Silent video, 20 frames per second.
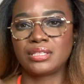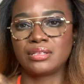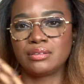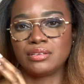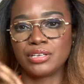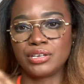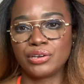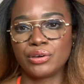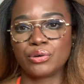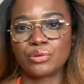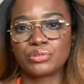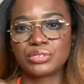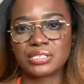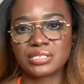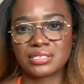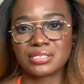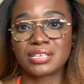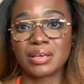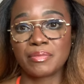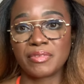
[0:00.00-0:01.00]
you know,
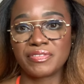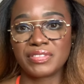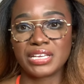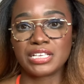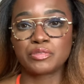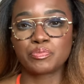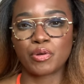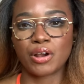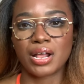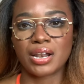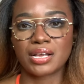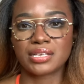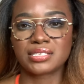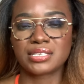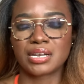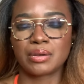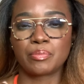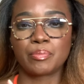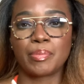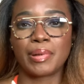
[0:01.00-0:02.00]
some of these products
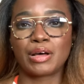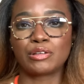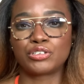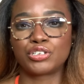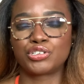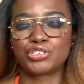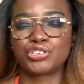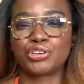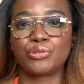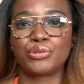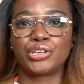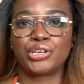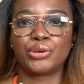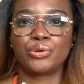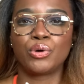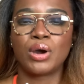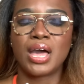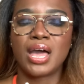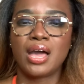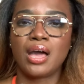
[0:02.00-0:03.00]
that I'm about to show
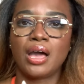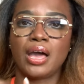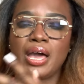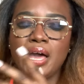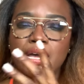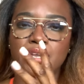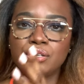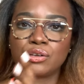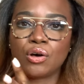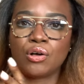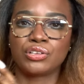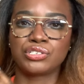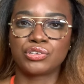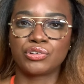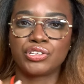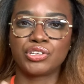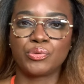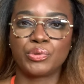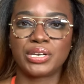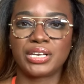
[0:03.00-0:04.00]
you. And also
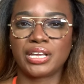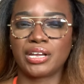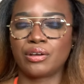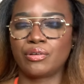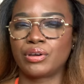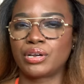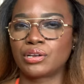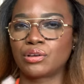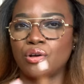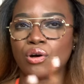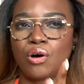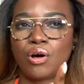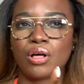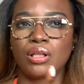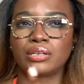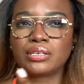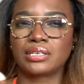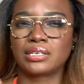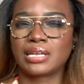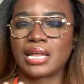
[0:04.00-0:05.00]
you would hear it
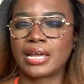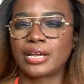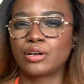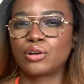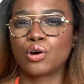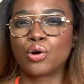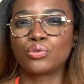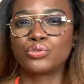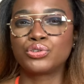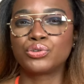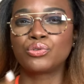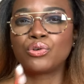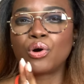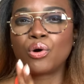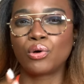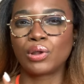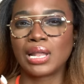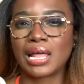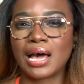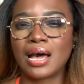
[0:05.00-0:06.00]
called like Gotu
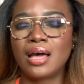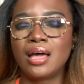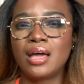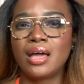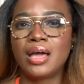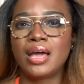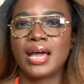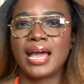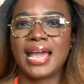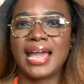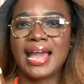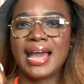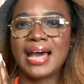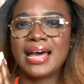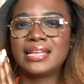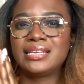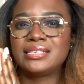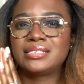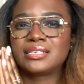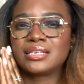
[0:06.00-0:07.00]
Cola.
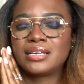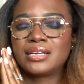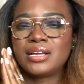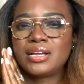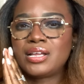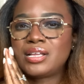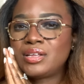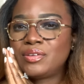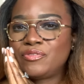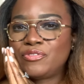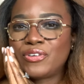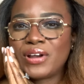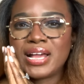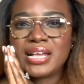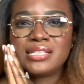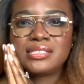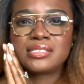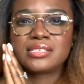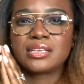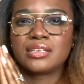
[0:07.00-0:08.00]
And
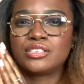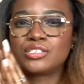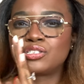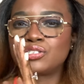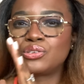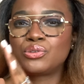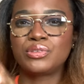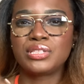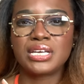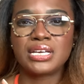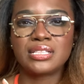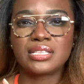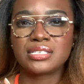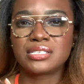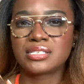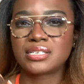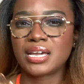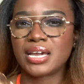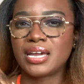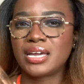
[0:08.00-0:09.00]
friends, soothing the
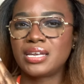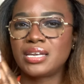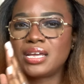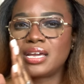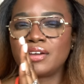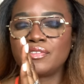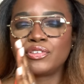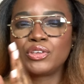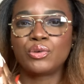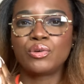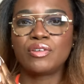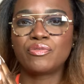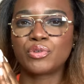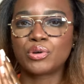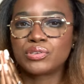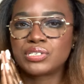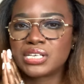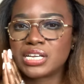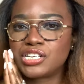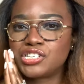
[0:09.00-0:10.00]
skin, if you have
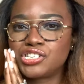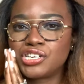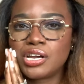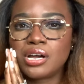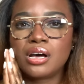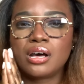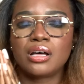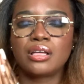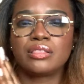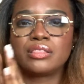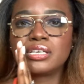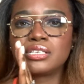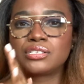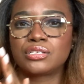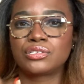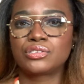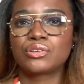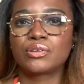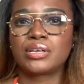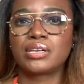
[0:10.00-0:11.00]
rosacea, this
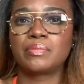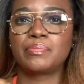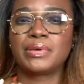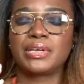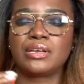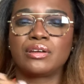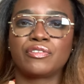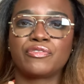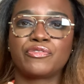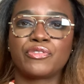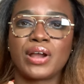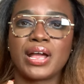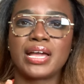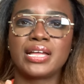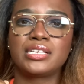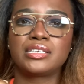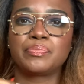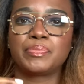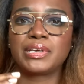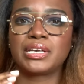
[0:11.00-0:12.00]
is going to be your
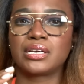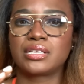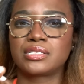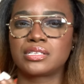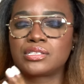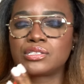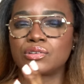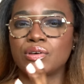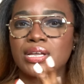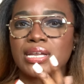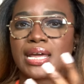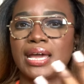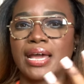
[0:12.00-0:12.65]
friend because it's going to